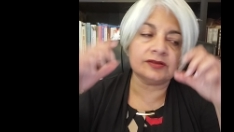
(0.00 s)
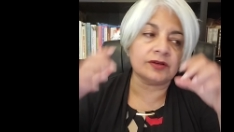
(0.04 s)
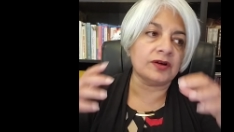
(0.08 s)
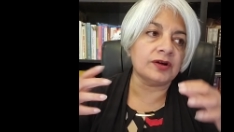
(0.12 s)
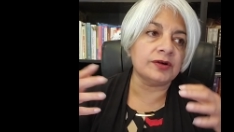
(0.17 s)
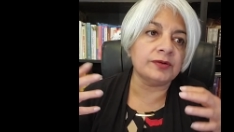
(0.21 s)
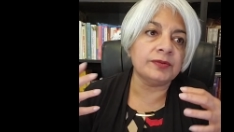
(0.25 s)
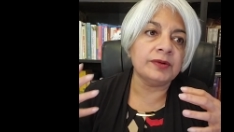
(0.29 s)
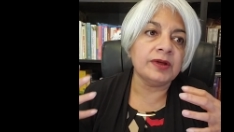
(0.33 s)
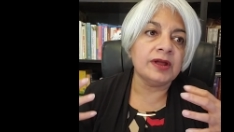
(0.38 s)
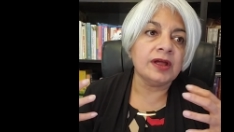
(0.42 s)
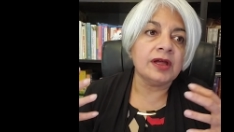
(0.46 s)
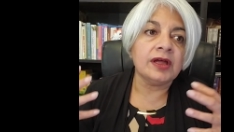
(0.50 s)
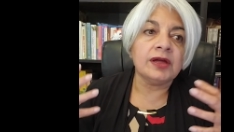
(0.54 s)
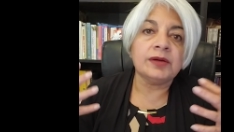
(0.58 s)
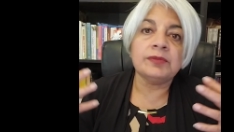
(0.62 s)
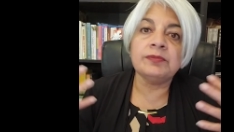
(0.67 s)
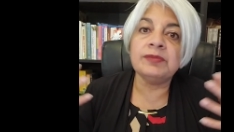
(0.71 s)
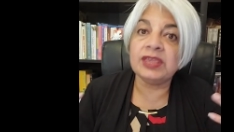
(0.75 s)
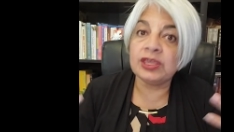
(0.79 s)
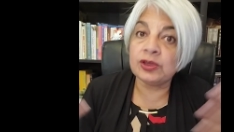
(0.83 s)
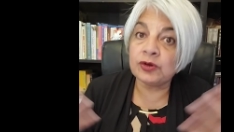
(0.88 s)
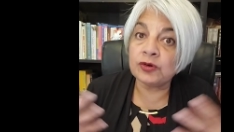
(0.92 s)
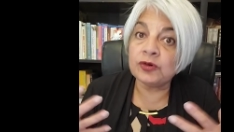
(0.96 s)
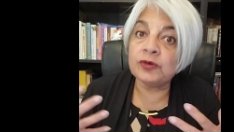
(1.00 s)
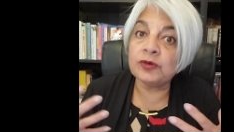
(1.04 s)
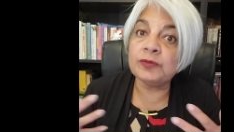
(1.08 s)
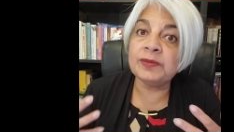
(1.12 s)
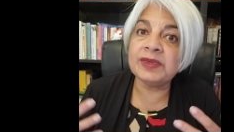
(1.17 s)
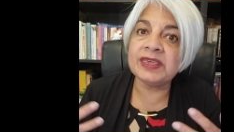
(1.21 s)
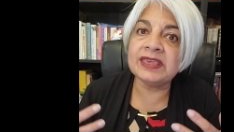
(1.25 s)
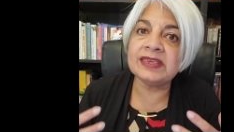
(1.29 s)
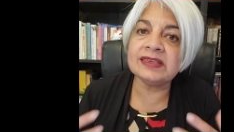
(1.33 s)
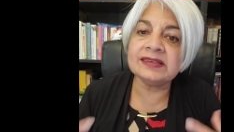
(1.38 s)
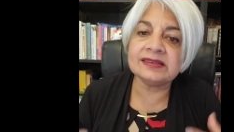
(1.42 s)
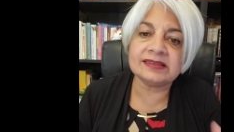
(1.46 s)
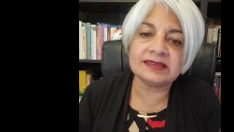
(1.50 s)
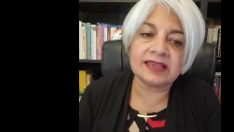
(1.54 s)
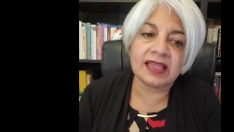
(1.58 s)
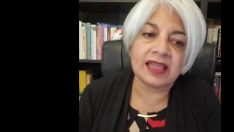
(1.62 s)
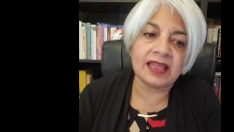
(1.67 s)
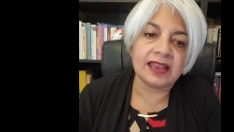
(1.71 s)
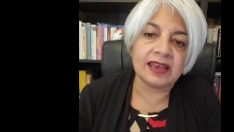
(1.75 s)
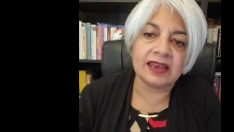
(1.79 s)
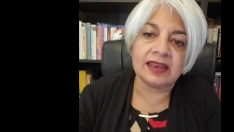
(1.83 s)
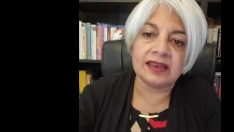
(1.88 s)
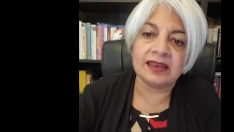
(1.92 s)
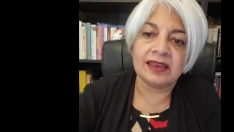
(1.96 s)
or being obese
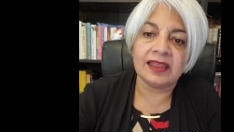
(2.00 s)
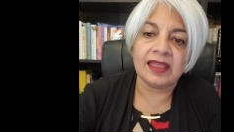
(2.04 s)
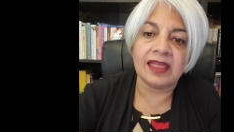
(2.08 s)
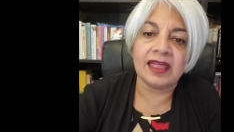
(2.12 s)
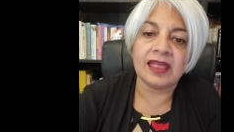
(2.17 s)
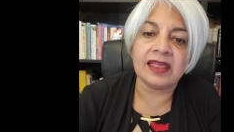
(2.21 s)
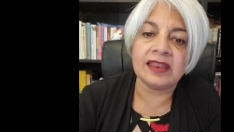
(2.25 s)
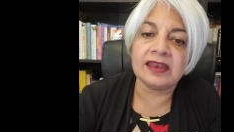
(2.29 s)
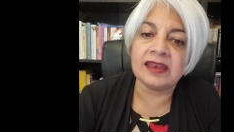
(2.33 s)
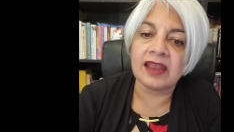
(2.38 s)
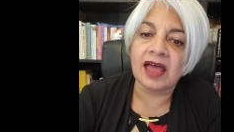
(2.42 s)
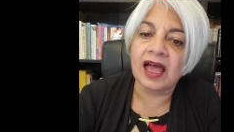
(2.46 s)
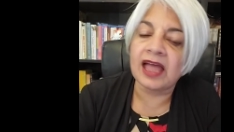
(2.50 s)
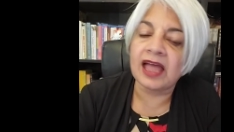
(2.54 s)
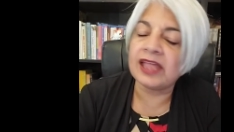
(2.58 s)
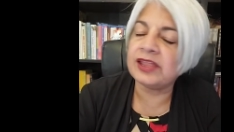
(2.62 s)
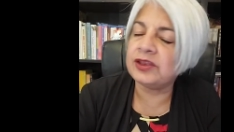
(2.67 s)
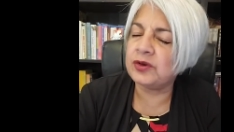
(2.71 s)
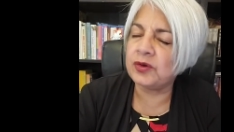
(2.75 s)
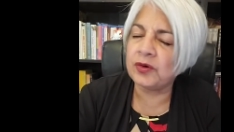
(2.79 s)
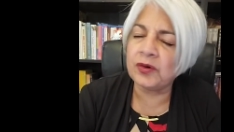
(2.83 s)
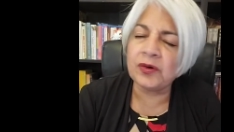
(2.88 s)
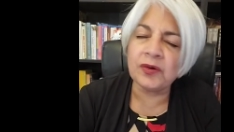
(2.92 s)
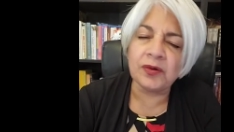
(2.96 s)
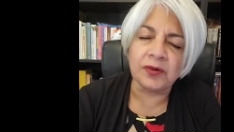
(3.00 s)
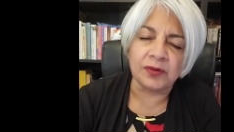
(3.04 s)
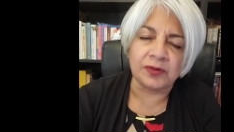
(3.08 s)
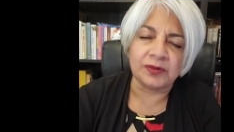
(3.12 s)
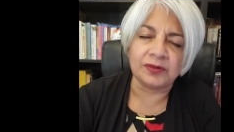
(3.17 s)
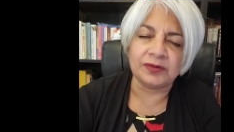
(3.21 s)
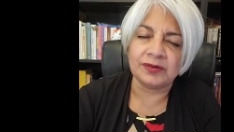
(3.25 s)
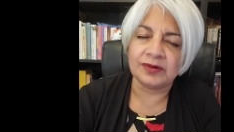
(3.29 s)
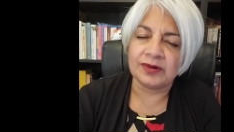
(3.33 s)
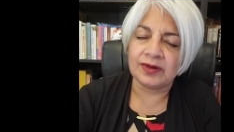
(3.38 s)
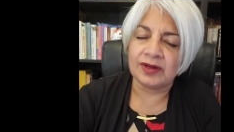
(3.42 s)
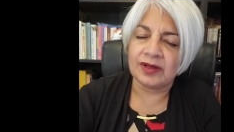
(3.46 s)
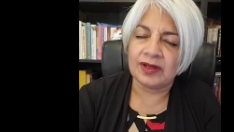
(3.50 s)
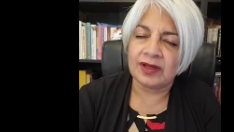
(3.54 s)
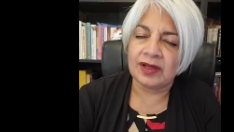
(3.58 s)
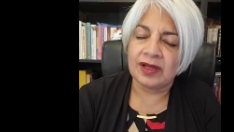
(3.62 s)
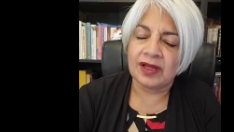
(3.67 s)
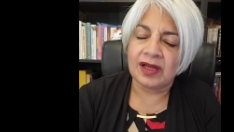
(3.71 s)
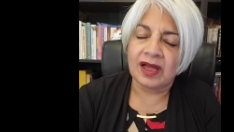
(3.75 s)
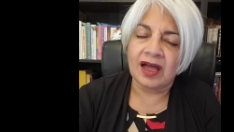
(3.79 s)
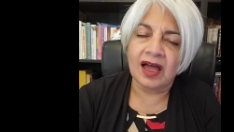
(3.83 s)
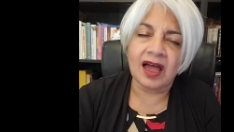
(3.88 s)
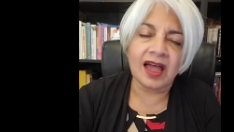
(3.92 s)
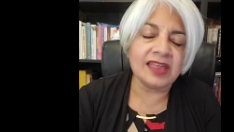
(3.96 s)
and and I know
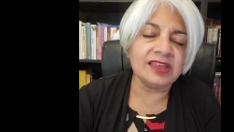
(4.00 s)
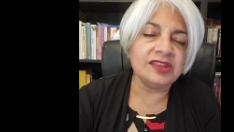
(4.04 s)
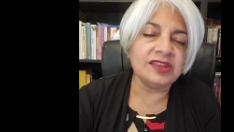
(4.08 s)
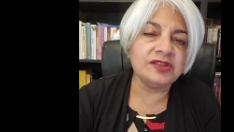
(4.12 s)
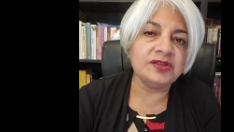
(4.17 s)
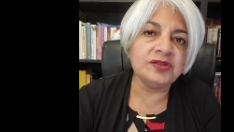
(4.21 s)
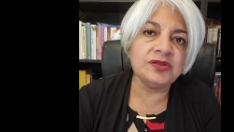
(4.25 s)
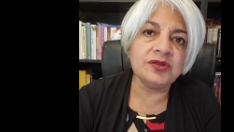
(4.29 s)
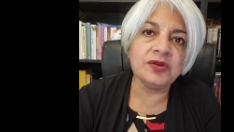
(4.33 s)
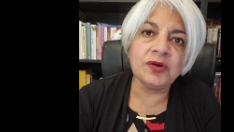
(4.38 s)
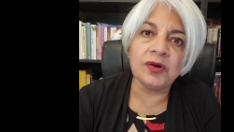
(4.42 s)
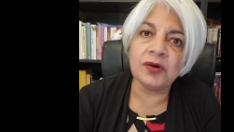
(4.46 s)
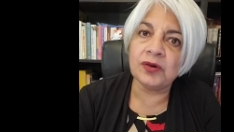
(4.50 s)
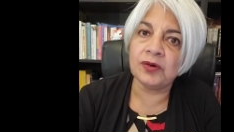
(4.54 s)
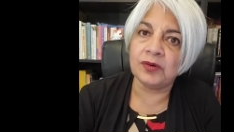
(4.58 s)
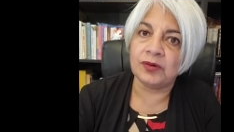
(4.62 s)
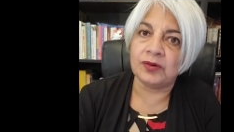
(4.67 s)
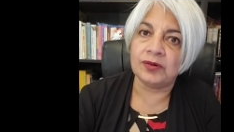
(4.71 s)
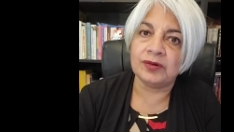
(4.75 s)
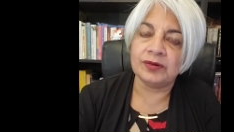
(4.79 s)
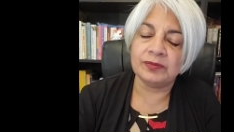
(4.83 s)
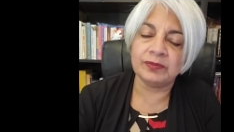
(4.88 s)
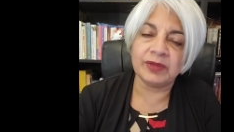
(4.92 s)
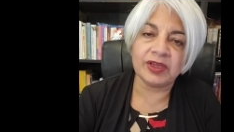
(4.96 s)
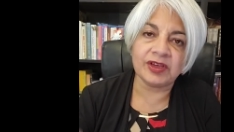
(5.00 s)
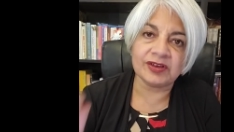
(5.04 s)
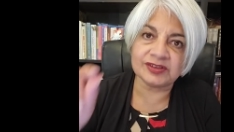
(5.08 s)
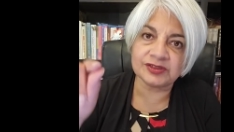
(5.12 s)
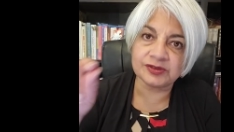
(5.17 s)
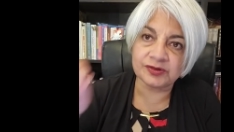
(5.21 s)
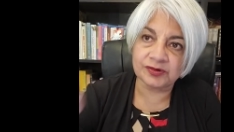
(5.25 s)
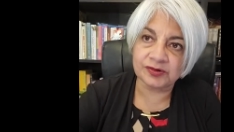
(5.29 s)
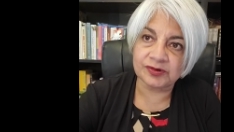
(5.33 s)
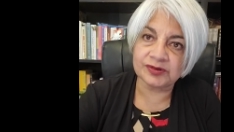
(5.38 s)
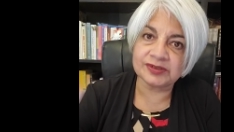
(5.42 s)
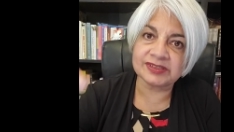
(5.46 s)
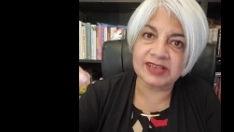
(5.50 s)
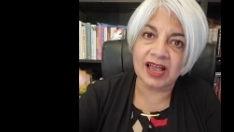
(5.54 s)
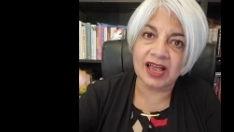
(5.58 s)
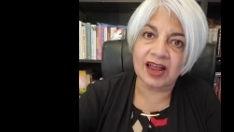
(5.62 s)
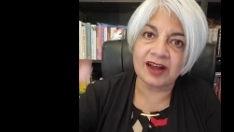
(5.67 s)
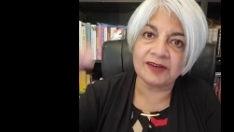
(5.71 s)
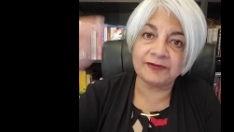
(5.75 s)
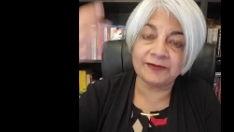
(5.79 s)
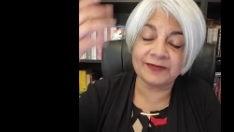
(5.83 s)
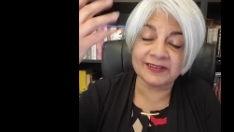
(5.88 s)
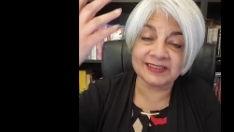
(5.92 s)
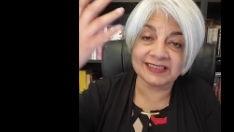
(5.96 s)
I know because those are
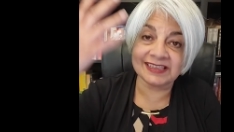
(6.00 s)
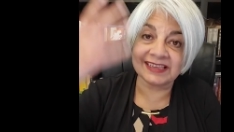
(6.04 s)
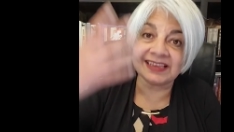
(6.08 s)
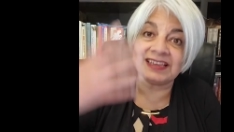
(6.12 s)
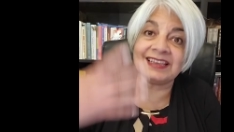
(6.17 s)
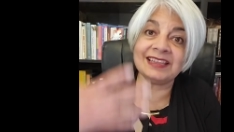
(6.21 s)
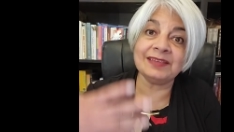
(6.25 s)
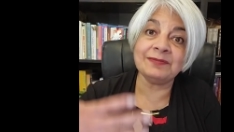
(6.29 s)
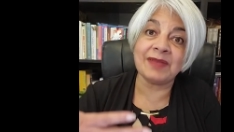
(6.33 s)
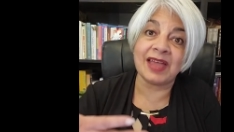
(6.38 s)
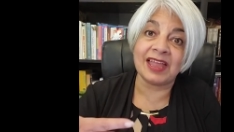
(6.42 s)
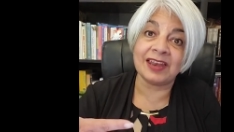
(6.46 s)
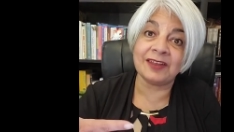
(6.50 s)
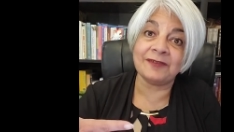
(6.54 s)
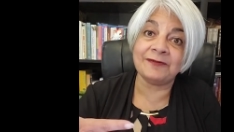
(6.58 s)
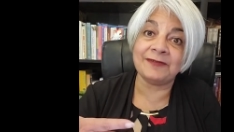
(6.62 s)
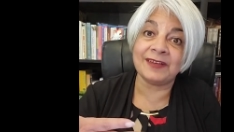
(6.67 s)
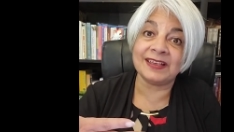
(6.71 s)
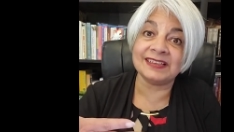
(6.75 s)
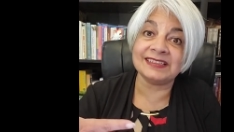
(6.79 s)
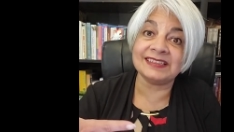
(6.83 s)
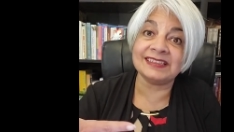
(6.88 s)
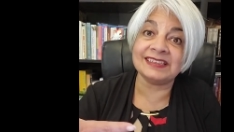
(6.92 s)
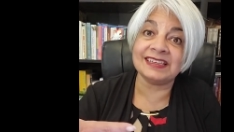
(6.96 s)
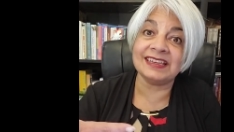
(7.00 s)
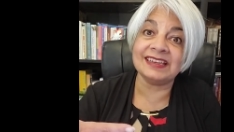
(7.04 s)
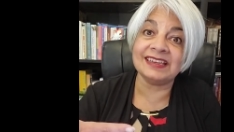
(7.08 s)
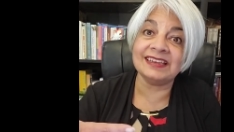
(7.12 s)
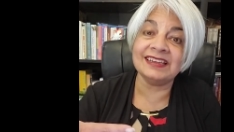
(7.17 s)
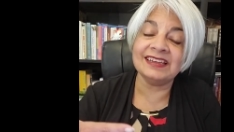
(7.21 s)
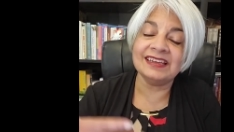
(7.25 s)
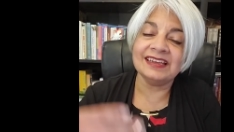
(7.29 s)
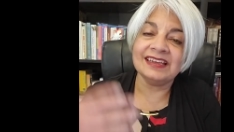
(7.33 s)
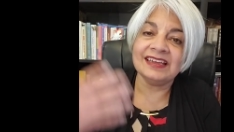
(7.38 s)
physically manifested